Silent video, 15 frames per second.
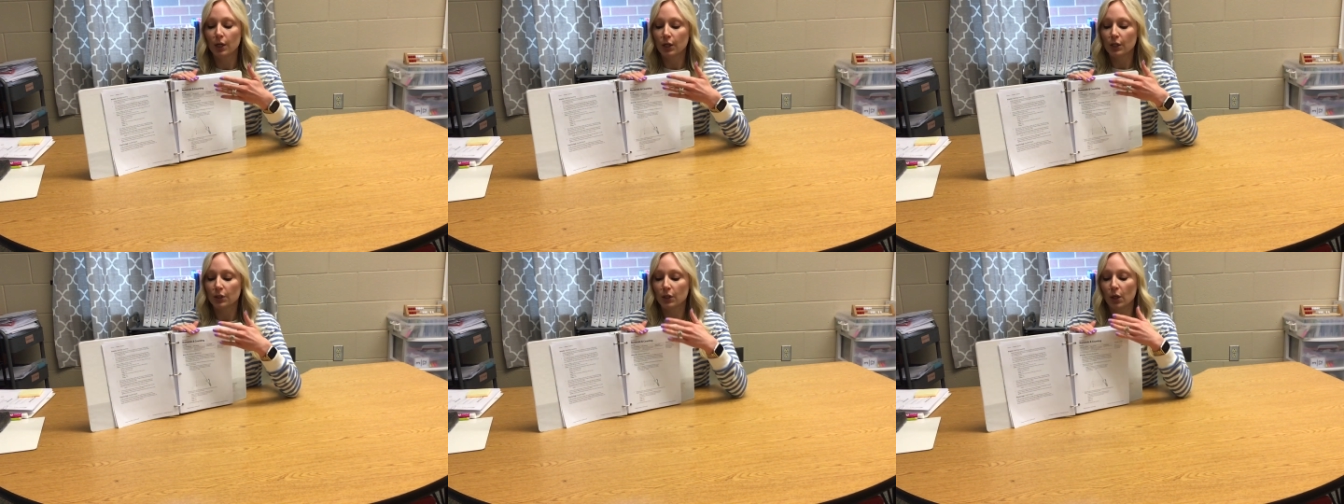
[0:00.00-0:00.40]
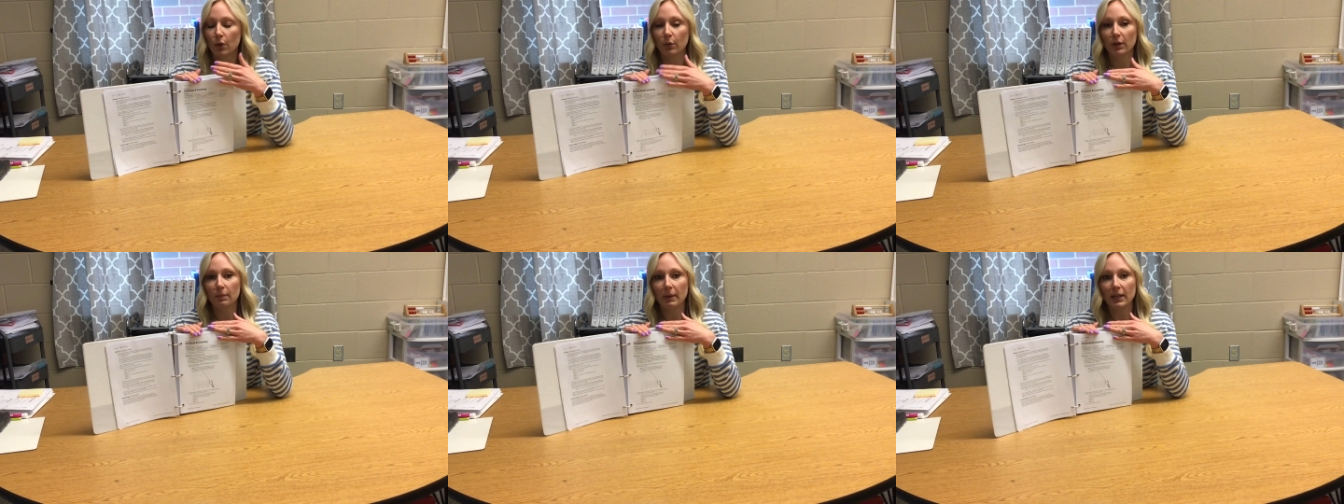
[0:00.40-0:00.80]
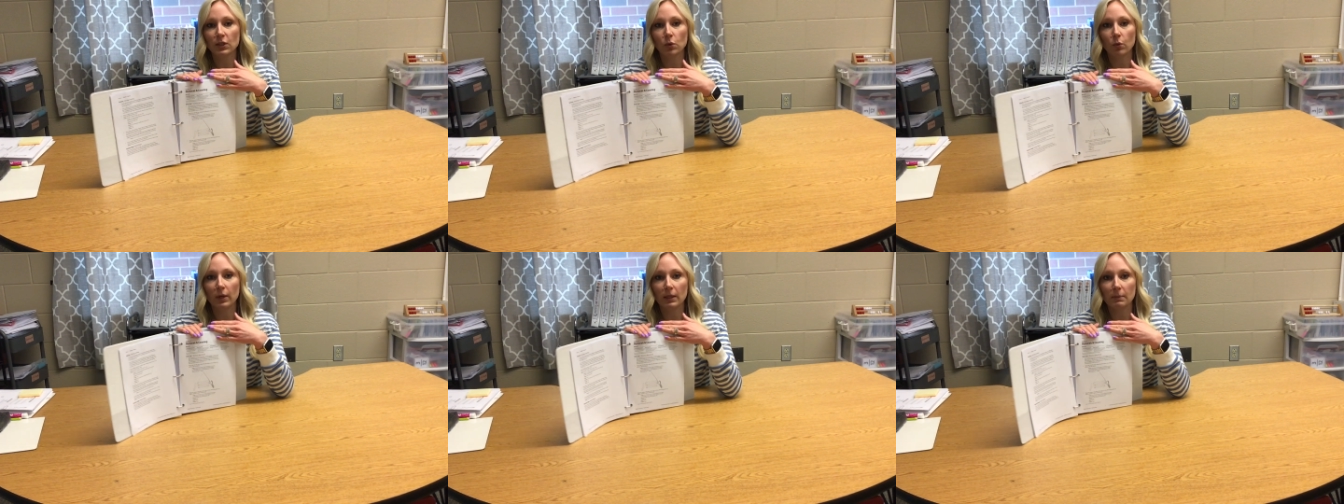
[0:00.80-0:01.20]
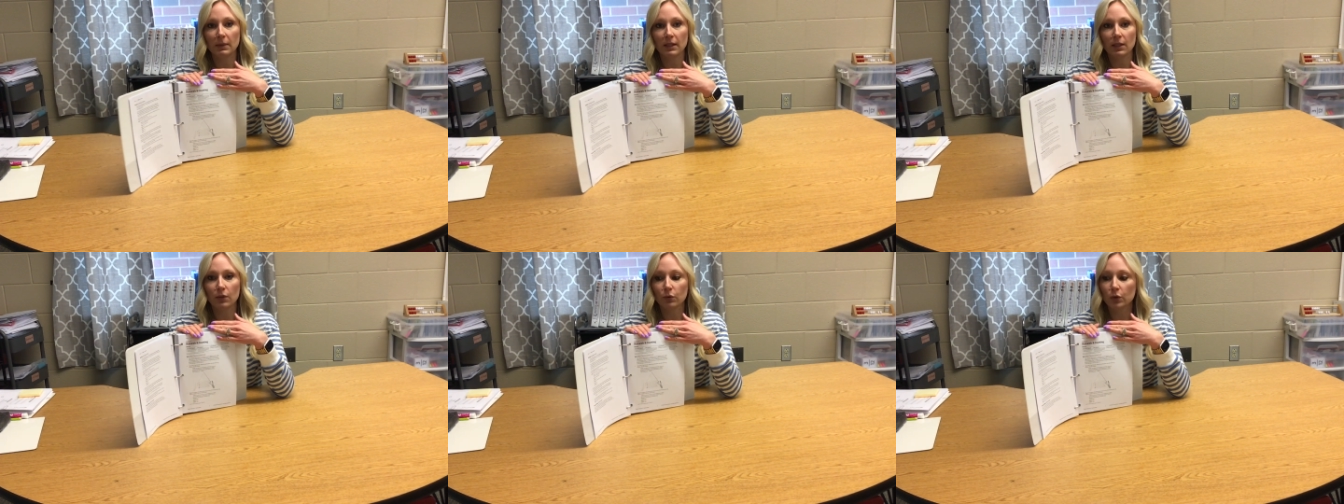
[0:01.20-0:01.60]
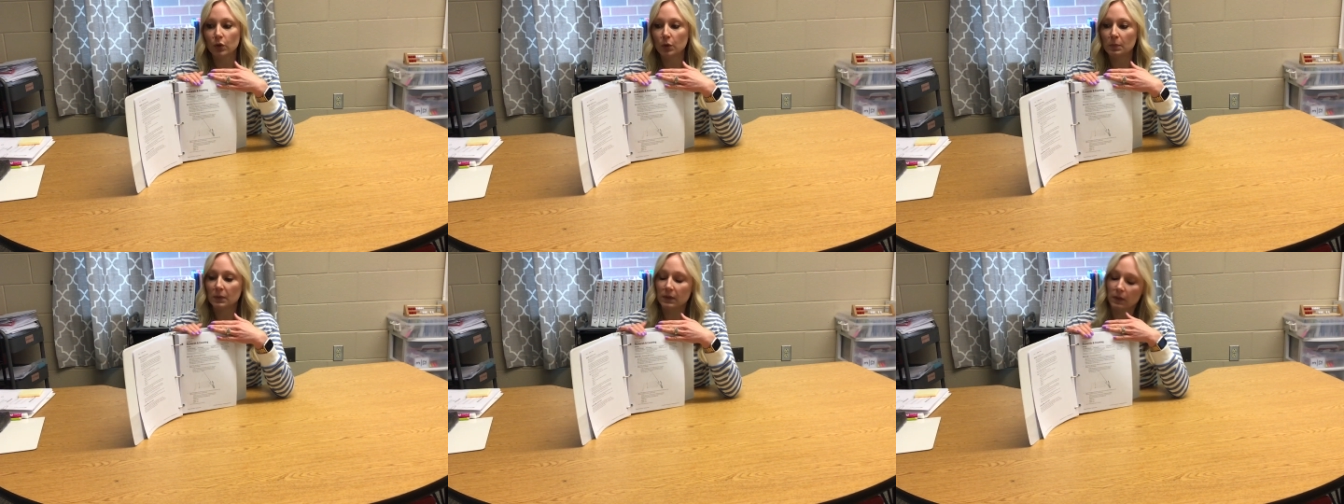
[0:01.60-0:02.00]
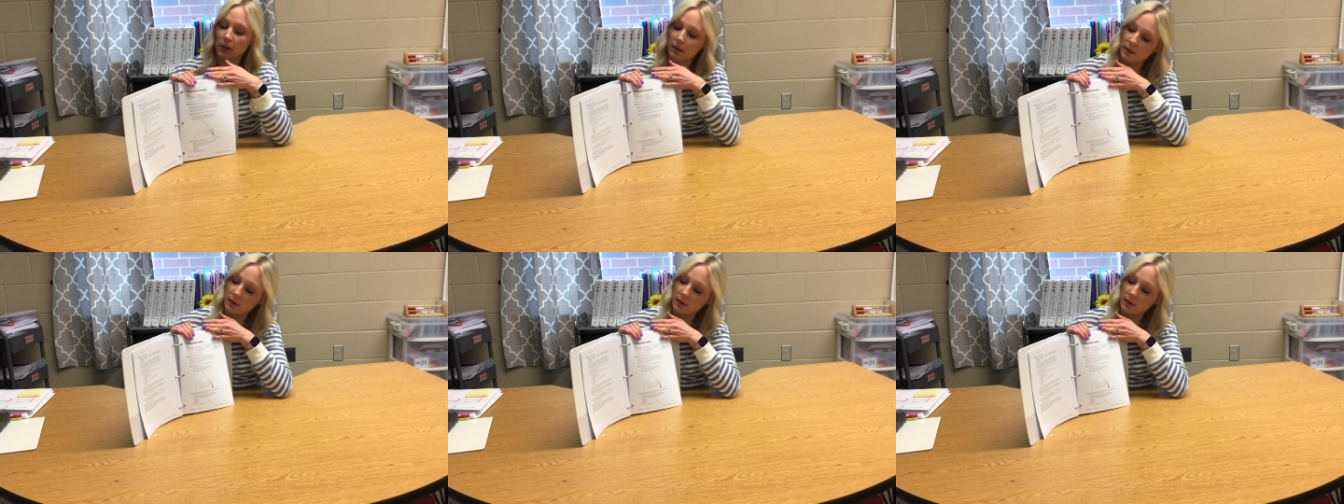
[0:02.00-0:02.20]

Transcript: So with my 20-minute groups,